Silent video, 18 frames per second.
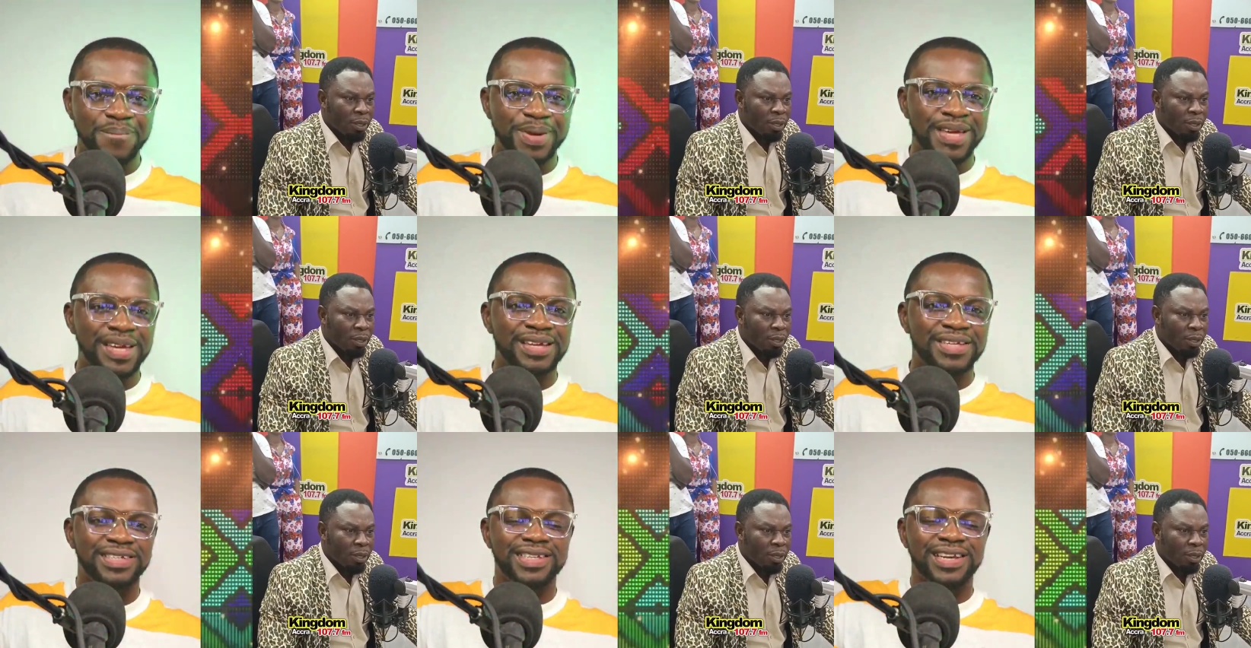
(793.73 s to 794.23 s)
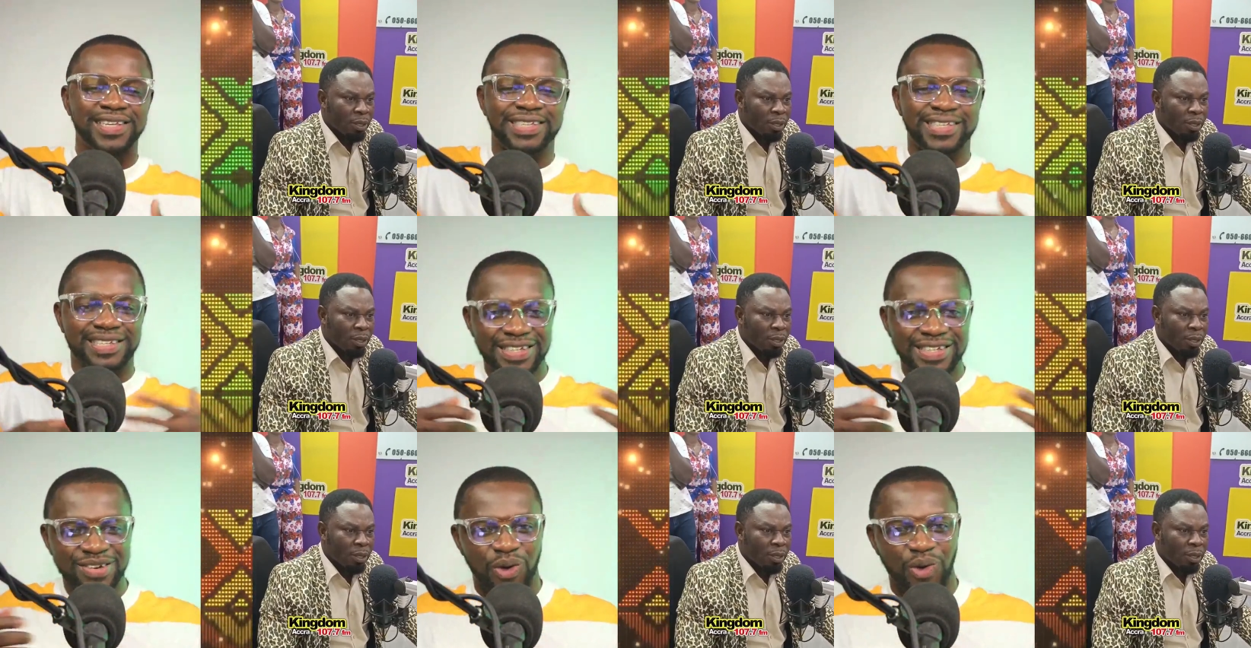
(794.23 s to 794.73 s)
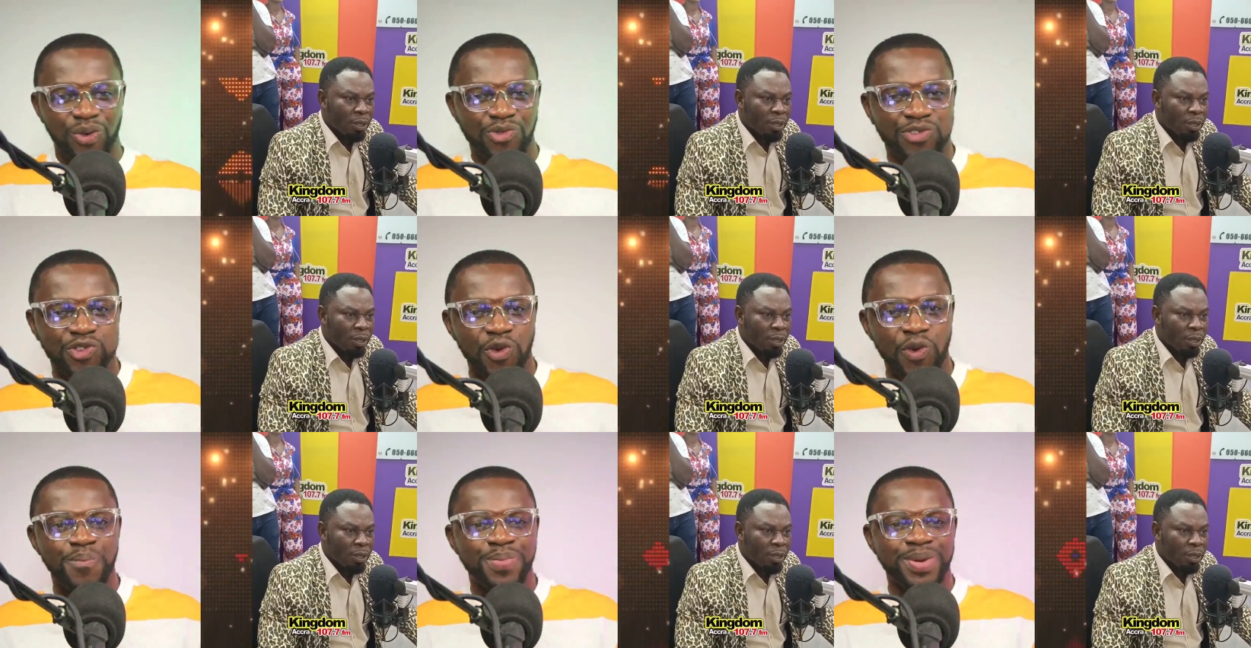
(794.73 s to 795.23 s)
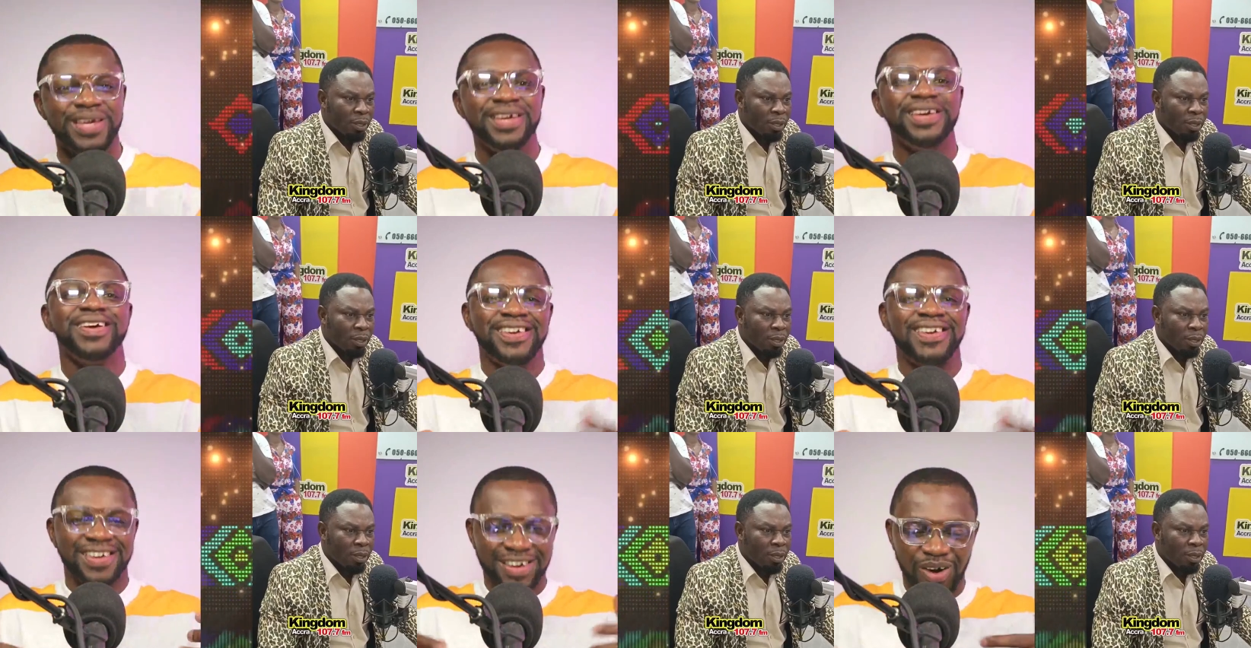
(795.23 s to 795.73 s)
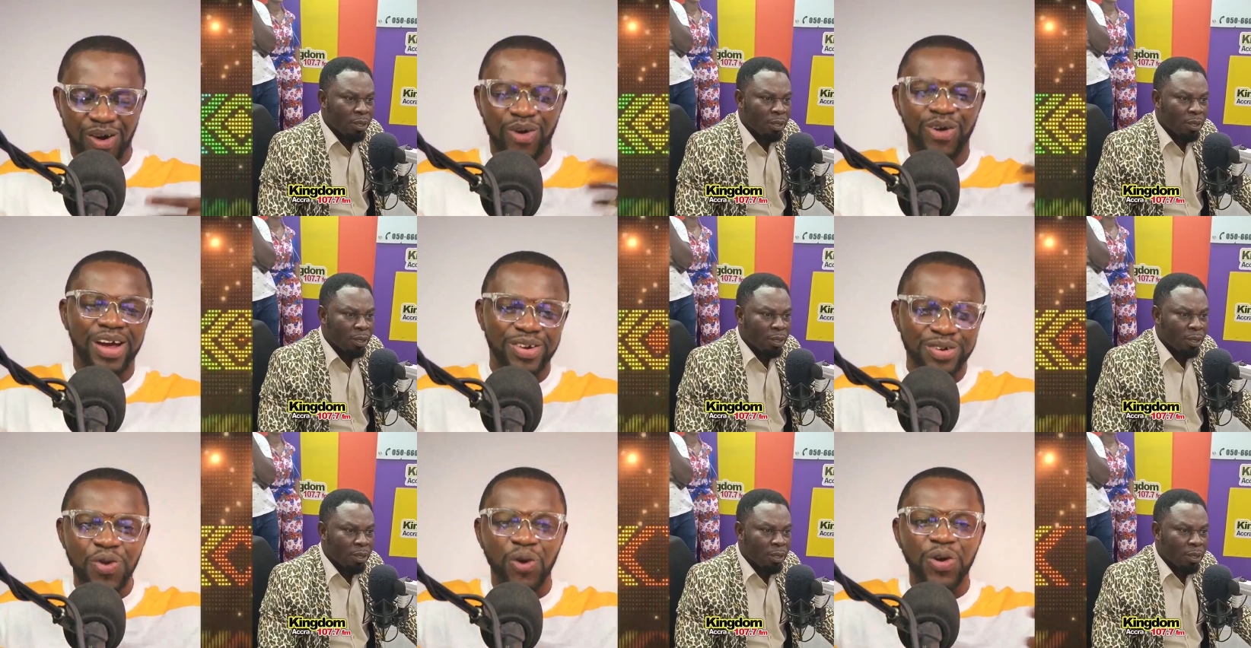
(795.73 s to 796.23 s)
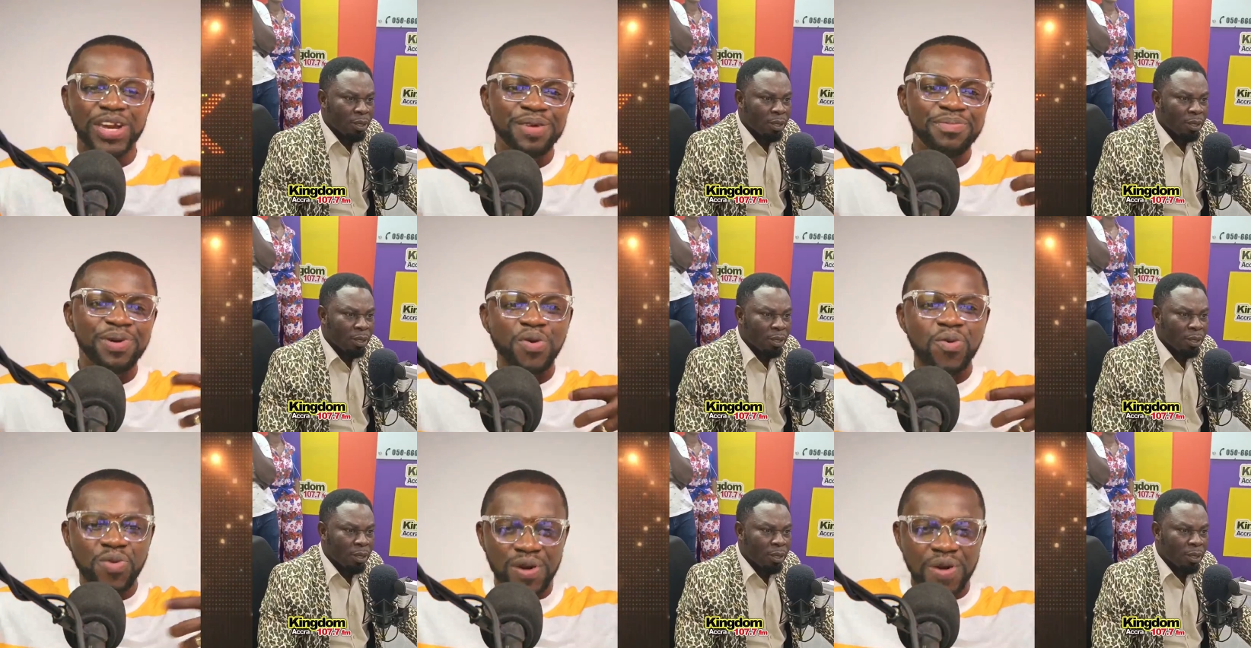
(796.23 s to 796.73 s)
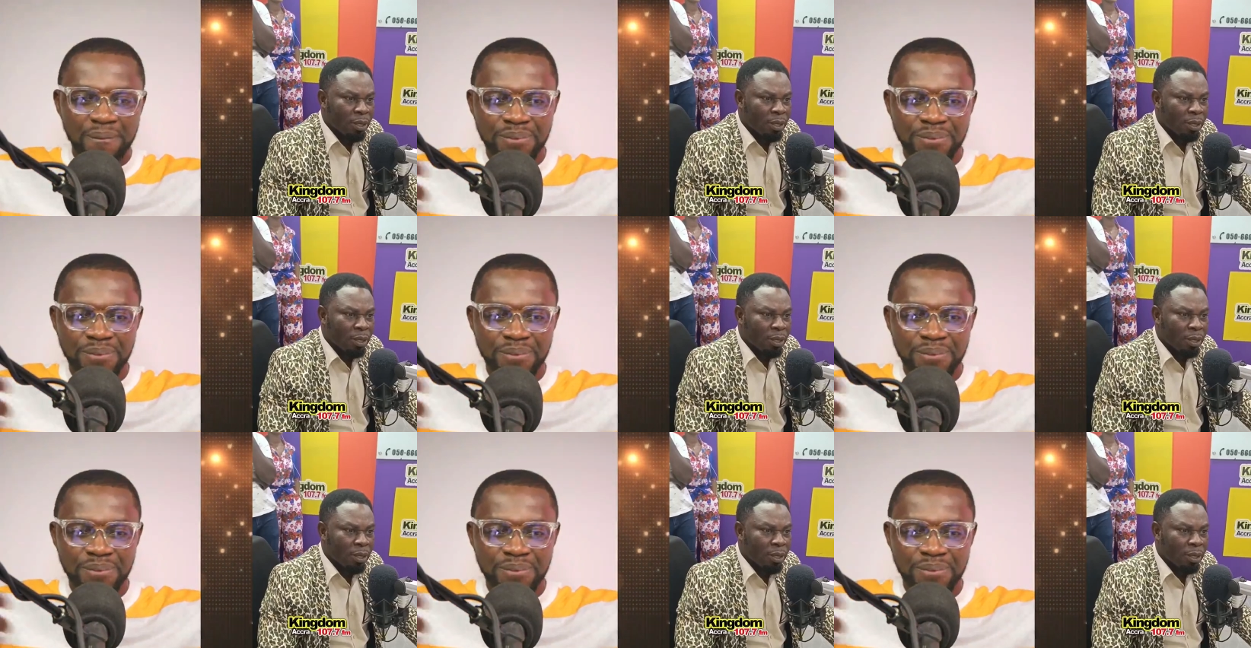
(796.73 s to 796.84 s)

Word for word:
Speaker 1: dinner chi, confo B. Oh, and no, the Bilgram.